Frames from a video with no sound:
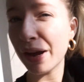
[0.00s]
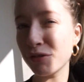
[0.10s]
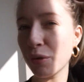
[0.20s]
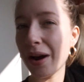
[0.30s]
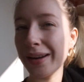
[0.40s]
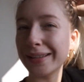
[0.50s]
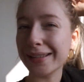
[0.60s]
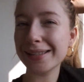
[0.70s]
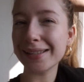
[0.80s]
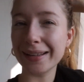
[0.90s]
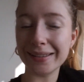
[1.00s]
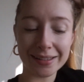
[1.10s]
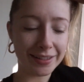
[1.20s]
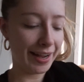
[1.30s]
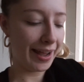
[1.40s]
have quite an
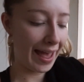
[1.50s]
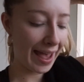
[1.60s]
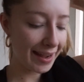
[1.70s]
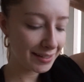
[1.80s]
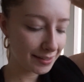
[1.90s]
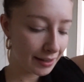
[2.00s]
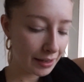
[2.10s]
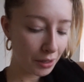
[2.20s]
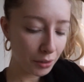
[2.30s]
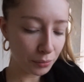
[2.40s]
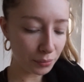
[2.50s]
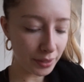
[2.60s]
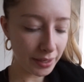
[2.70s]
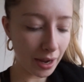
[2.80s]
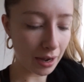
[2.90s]
exciting day ahead.
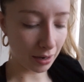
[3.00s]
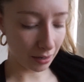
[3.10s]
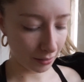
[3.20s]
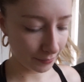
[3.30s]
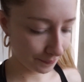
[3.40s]
We are